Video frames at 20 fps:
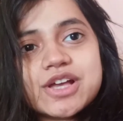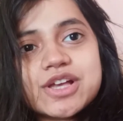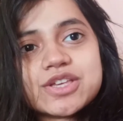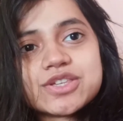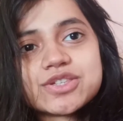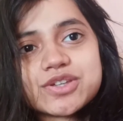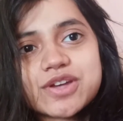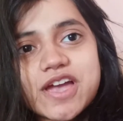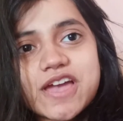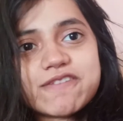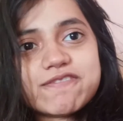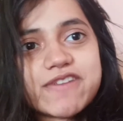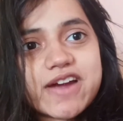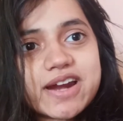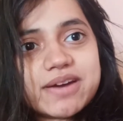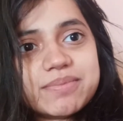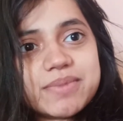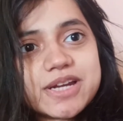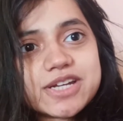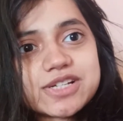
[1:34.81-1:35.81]
So
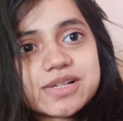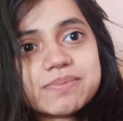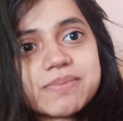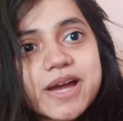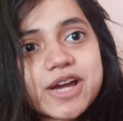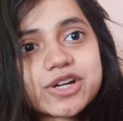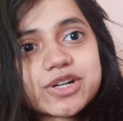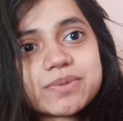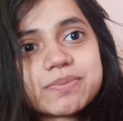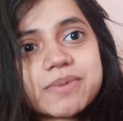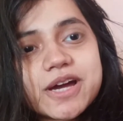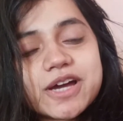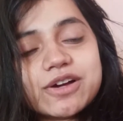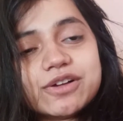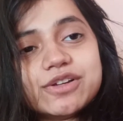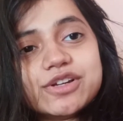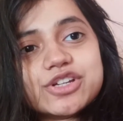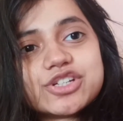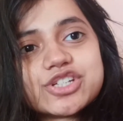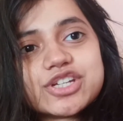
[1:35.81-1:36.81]
environmental
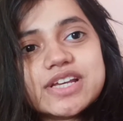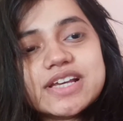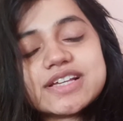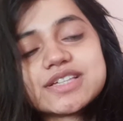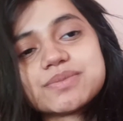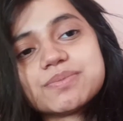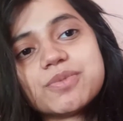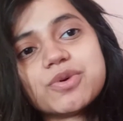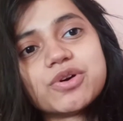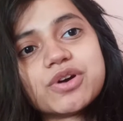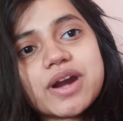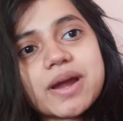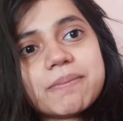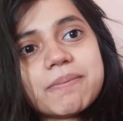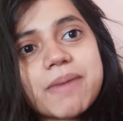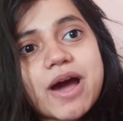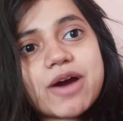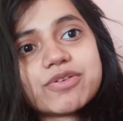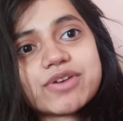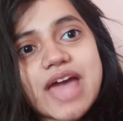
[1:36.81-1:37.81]
microbiology is more
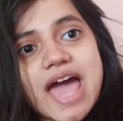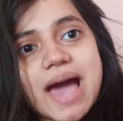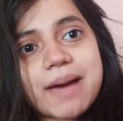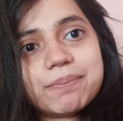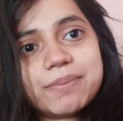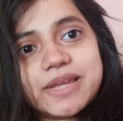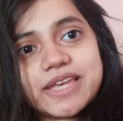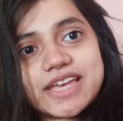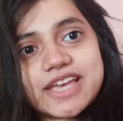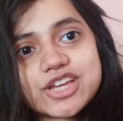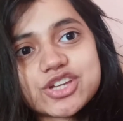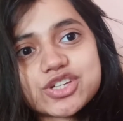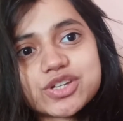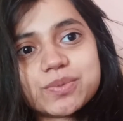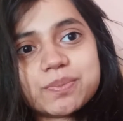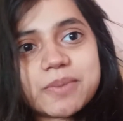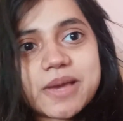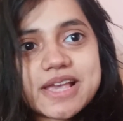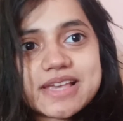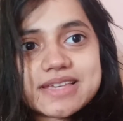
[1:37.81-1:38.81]
about
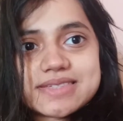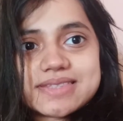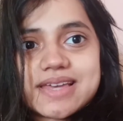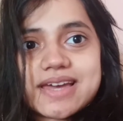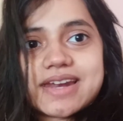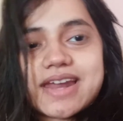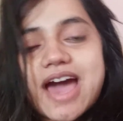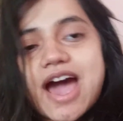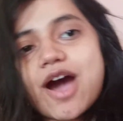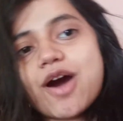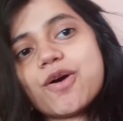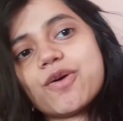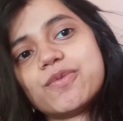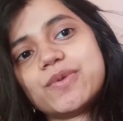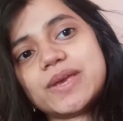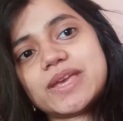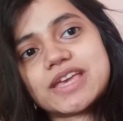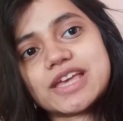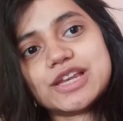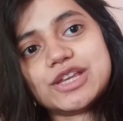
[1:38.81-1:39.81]
application based, that how
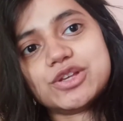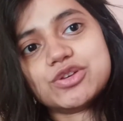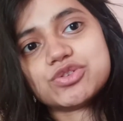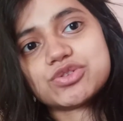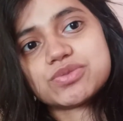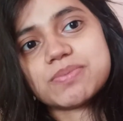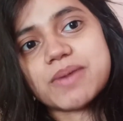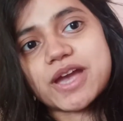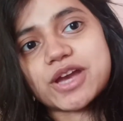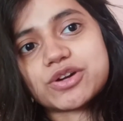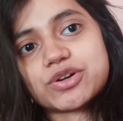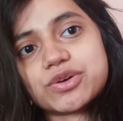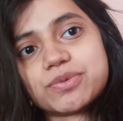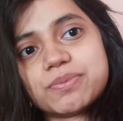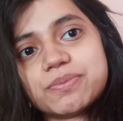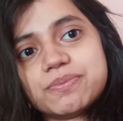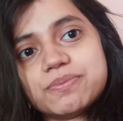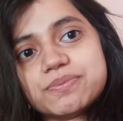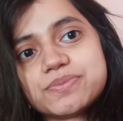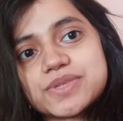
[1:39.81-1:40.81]
we can use
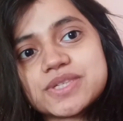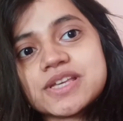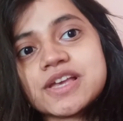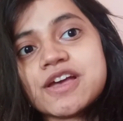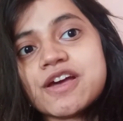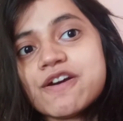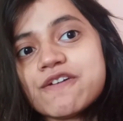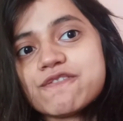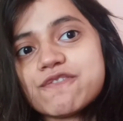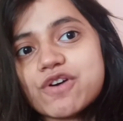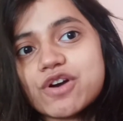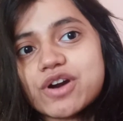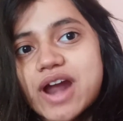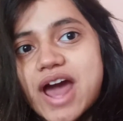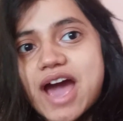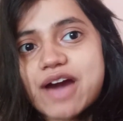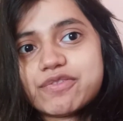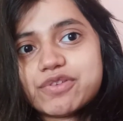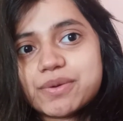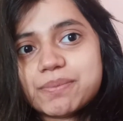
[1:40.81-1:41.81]
microbes for
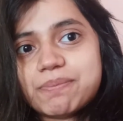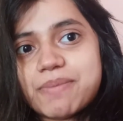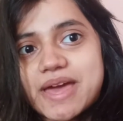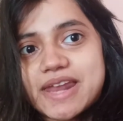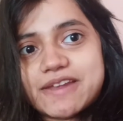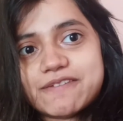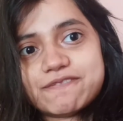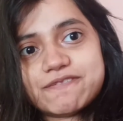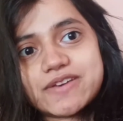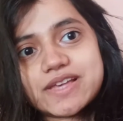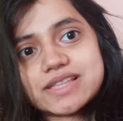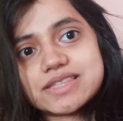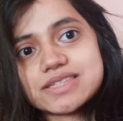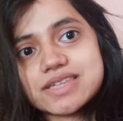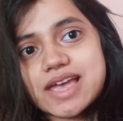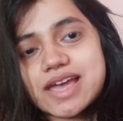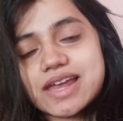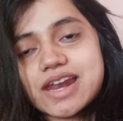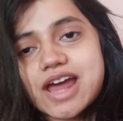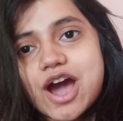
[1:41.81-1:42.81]
our benefits
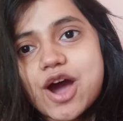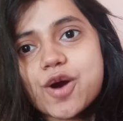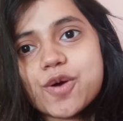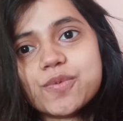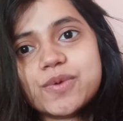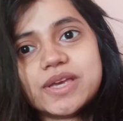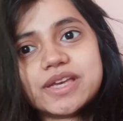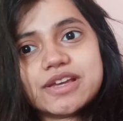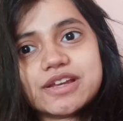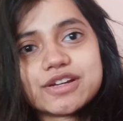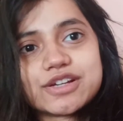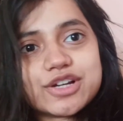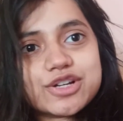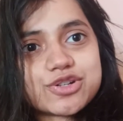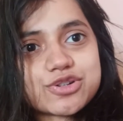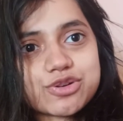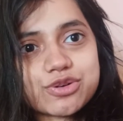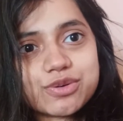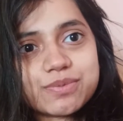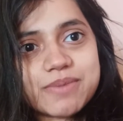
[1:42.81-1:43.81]
and how we can
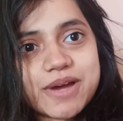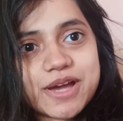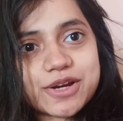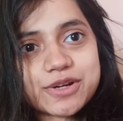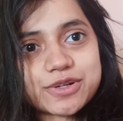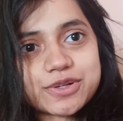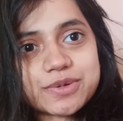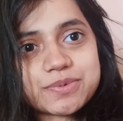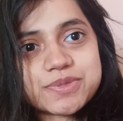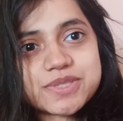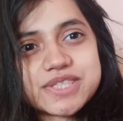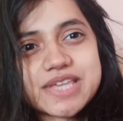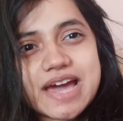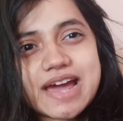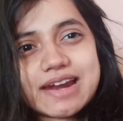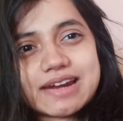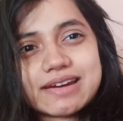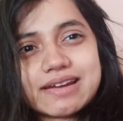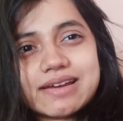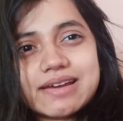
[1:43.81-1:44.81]
control microbes
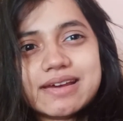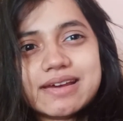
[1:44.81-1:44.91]
that